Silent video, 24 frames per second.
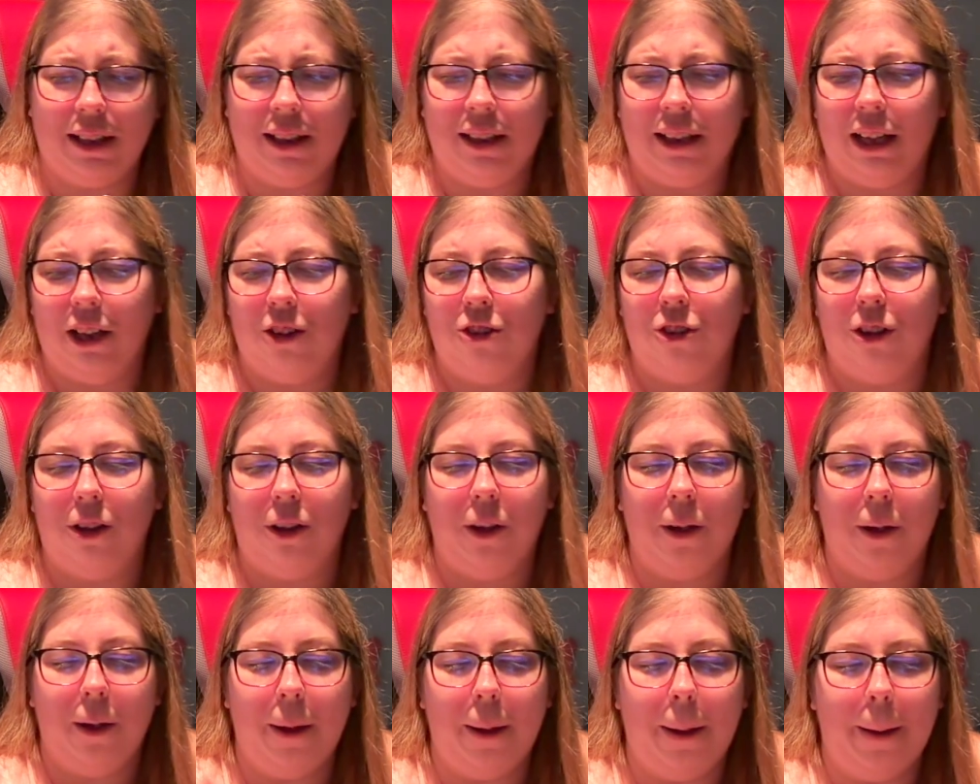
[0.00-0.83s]
collection.
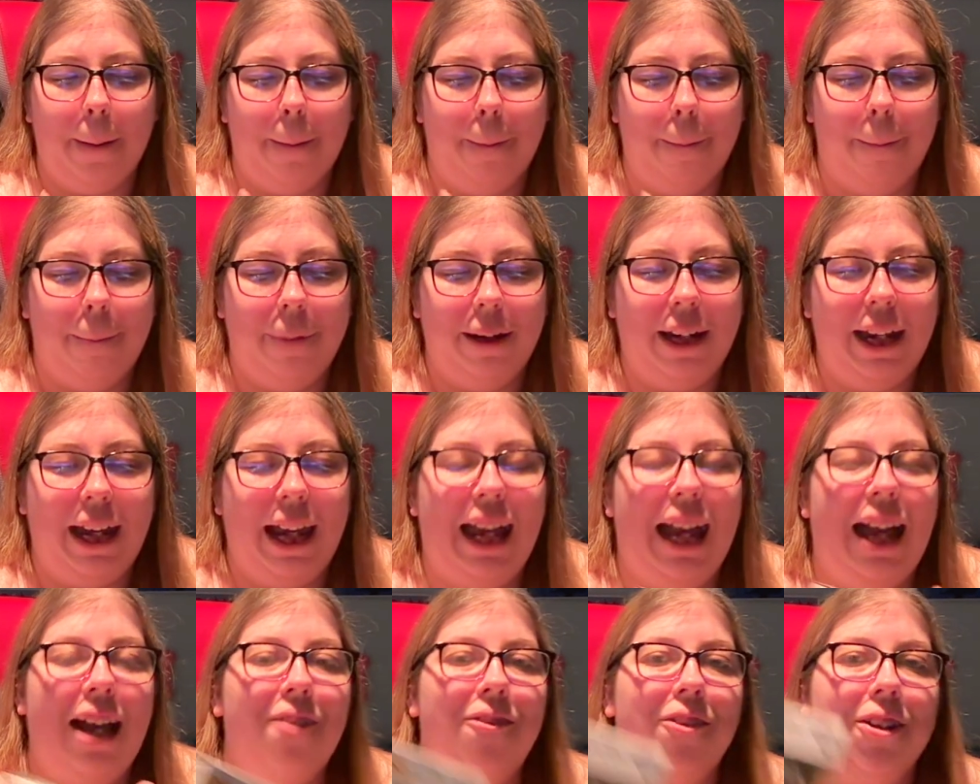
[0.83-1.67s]
But I
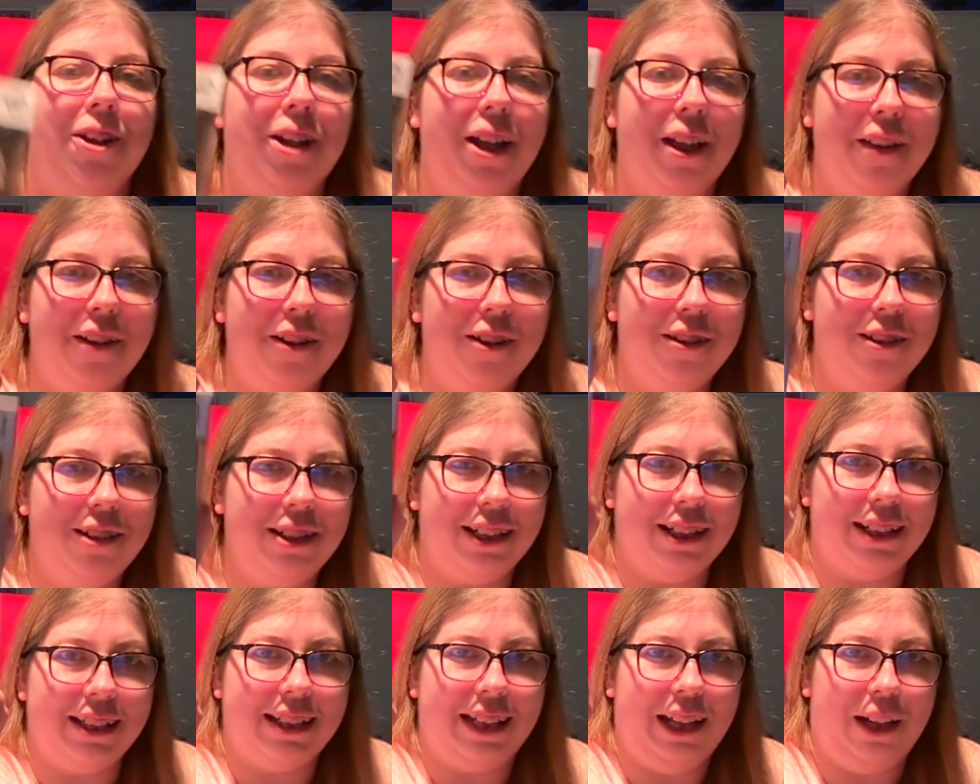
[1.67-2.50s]
have another
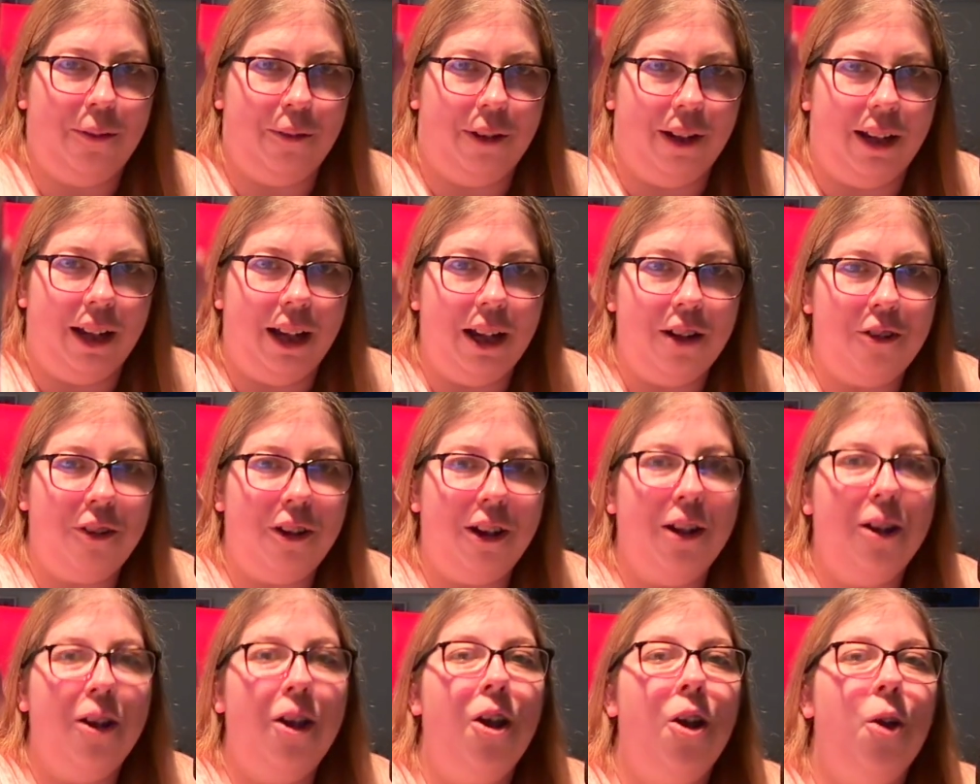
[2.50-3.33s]
Disney
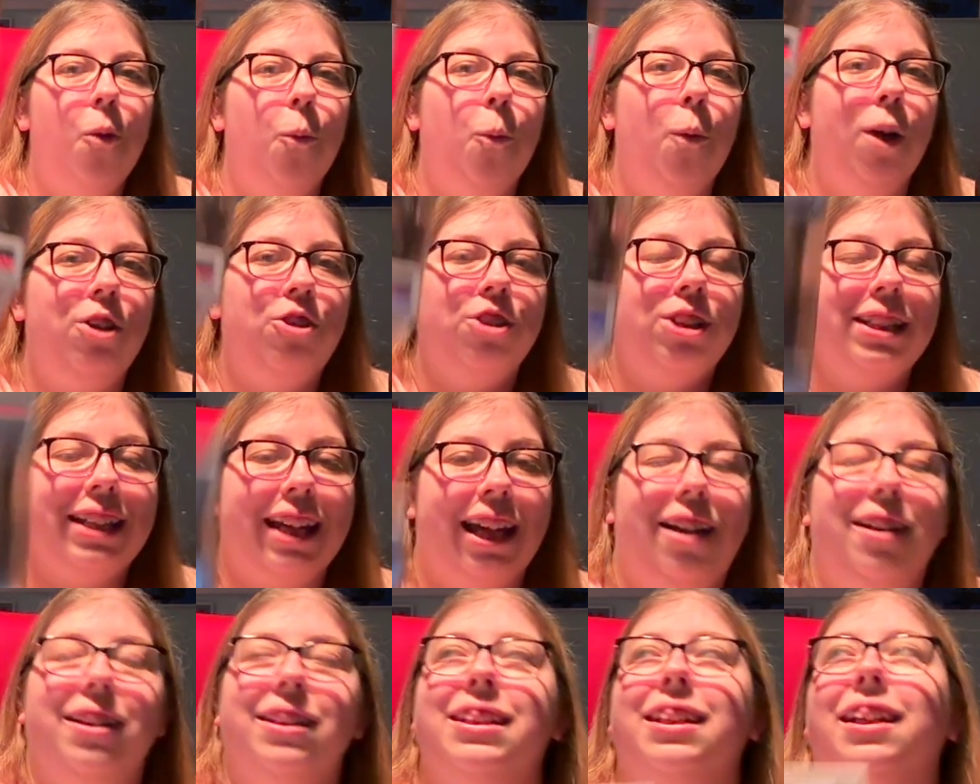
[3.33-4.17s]
100, which is
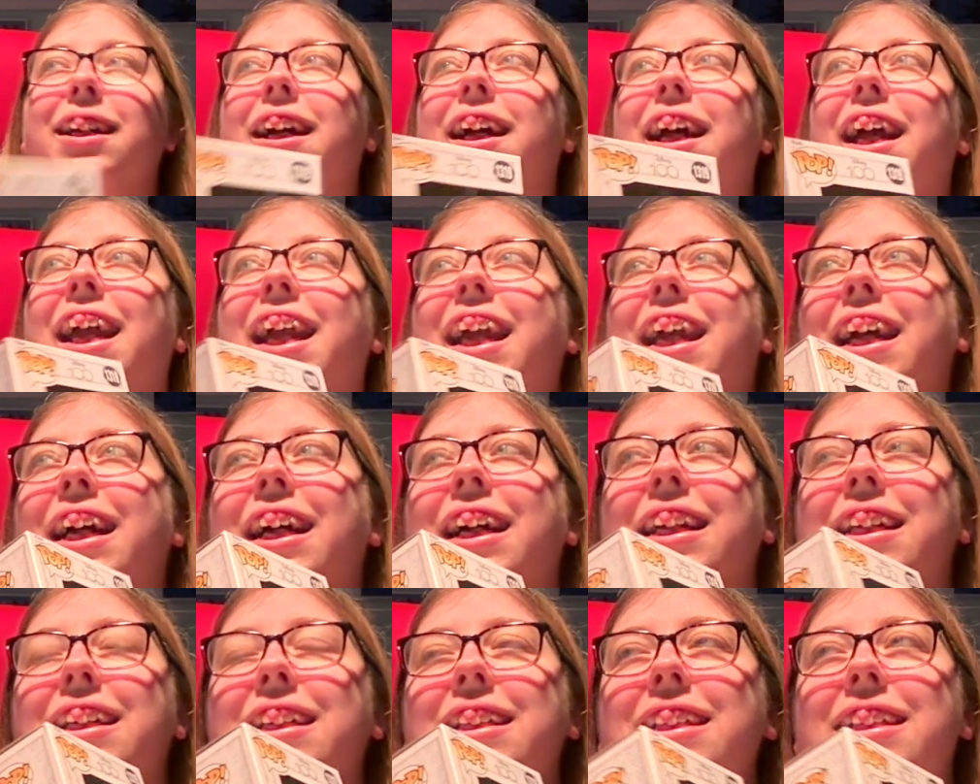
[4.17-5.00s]
Elsa.
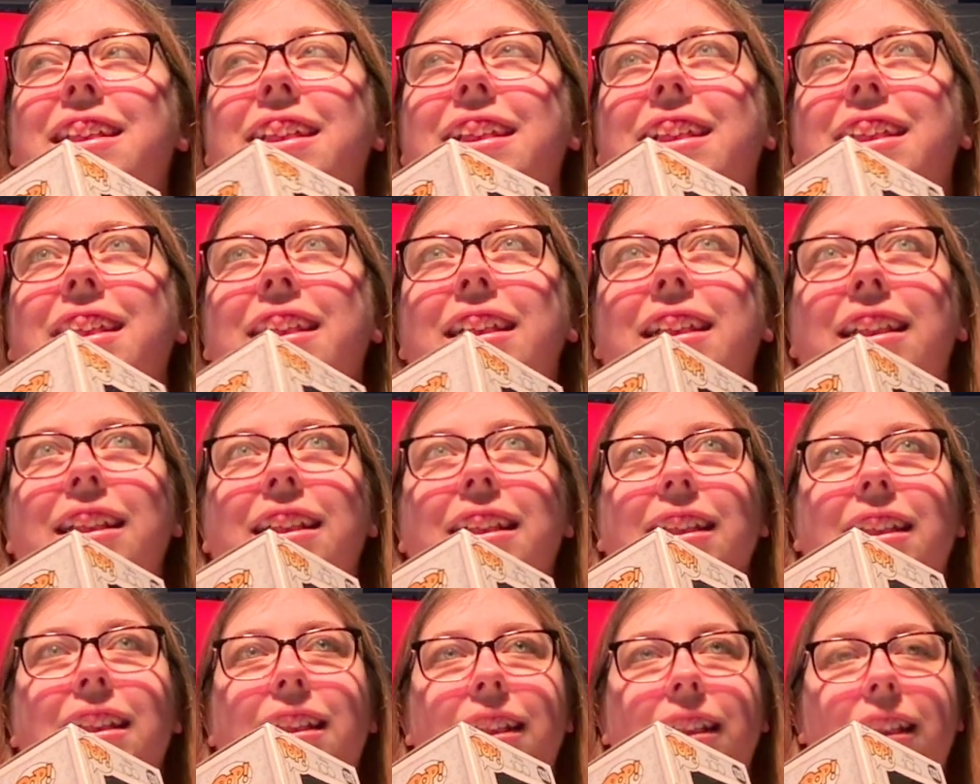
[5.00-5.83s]
And
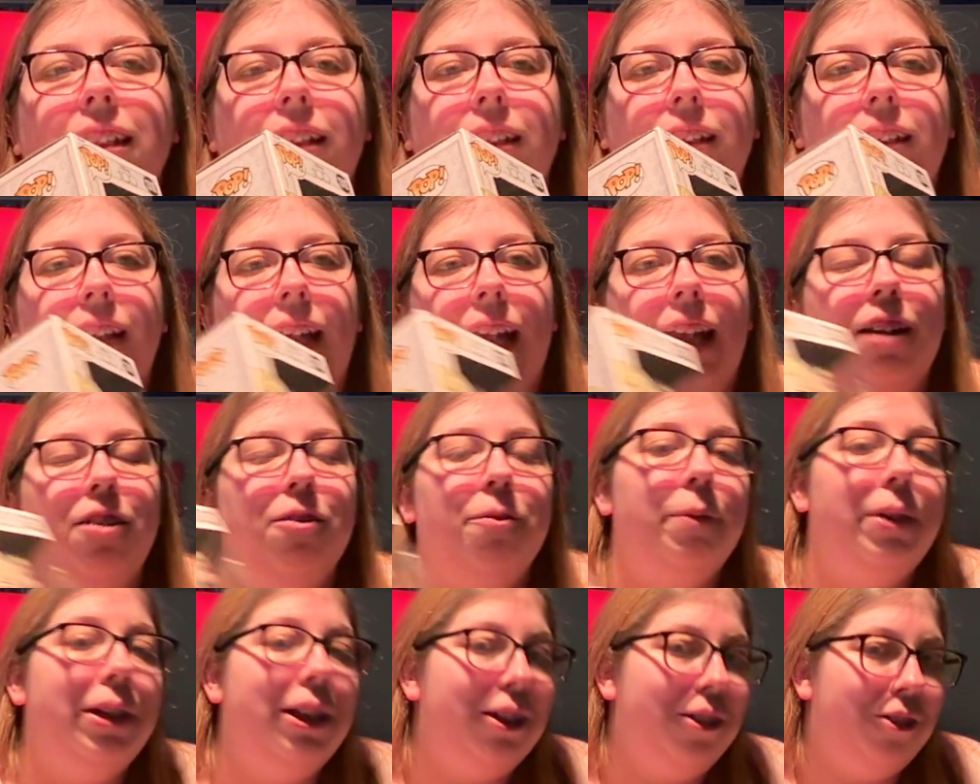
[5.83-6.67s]
I have
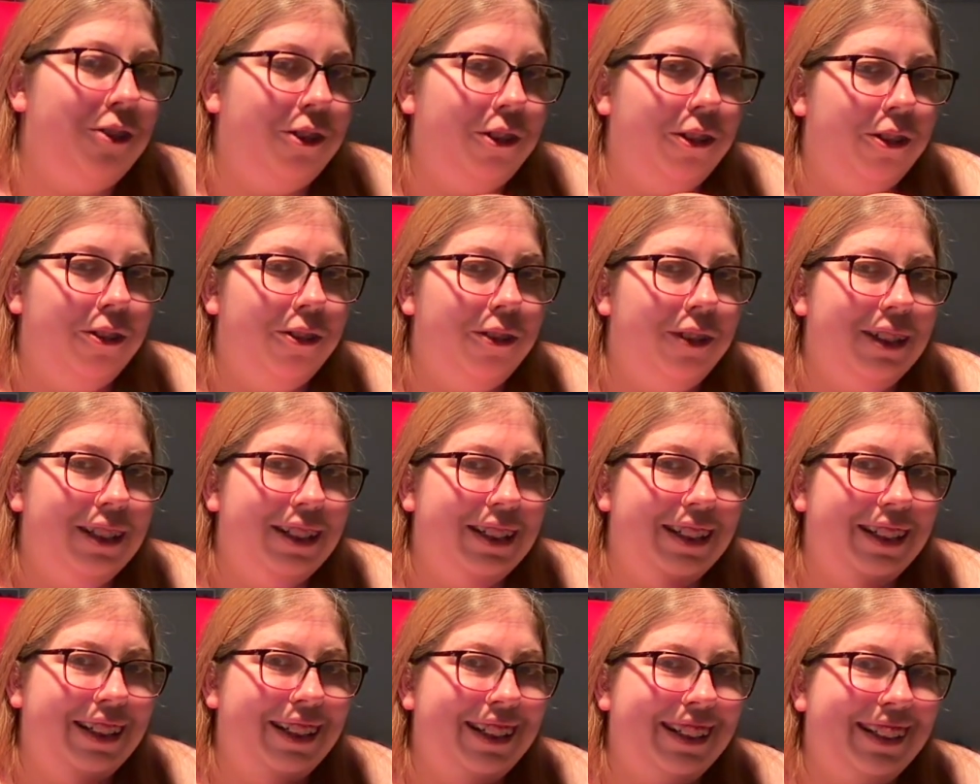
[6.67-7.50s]
my
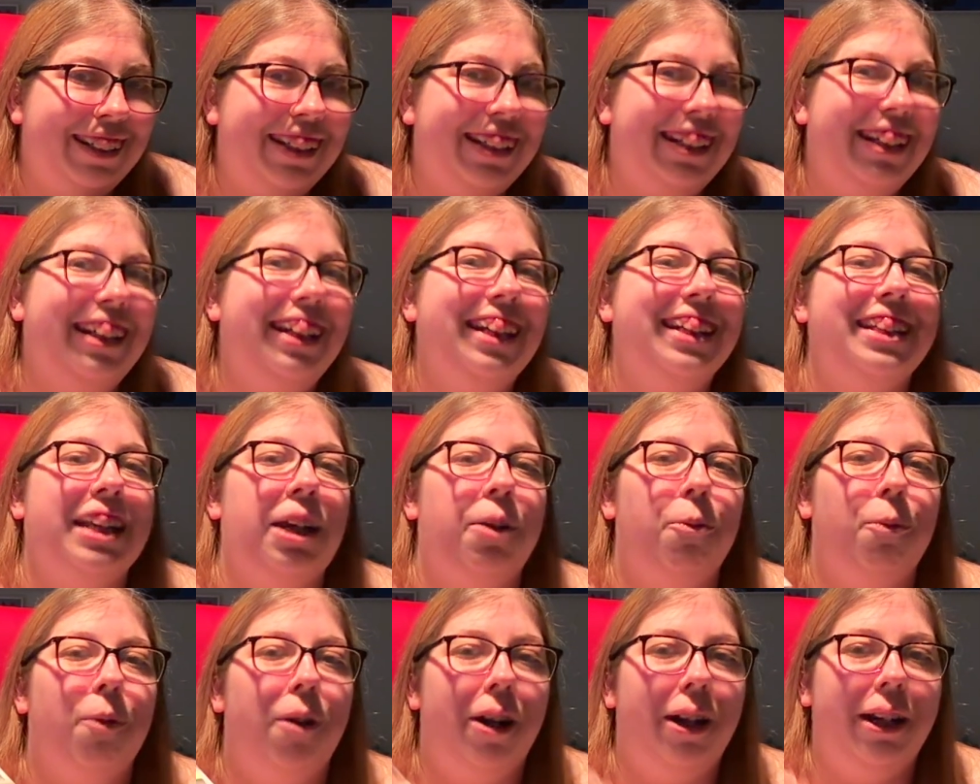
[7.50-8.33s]
issues because I
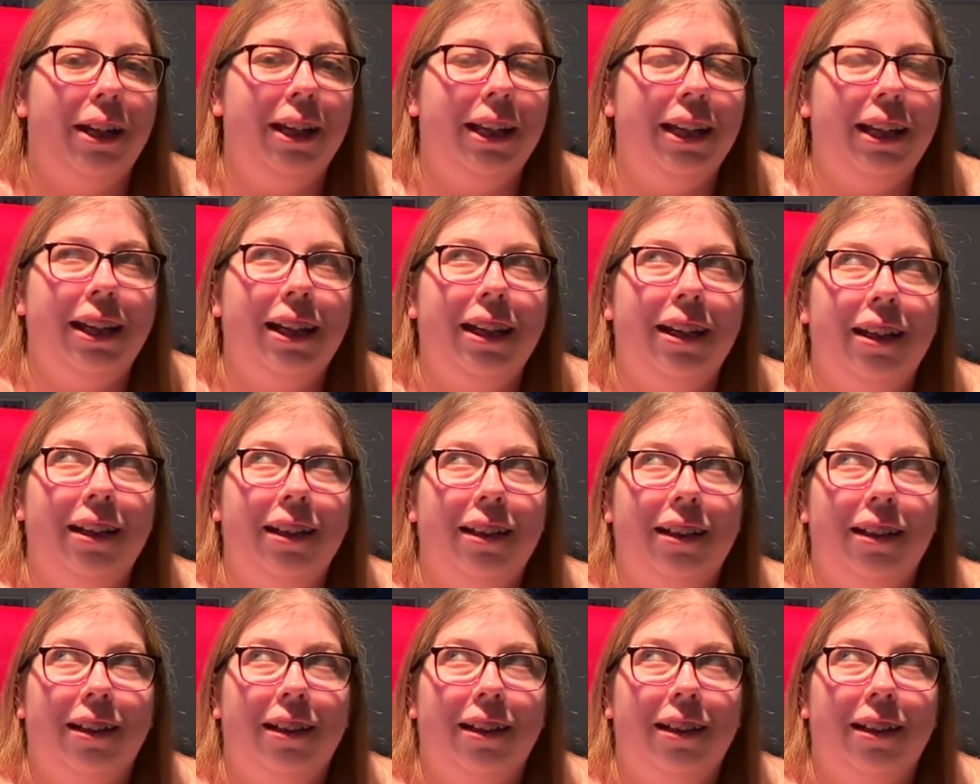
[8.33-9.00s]
wanted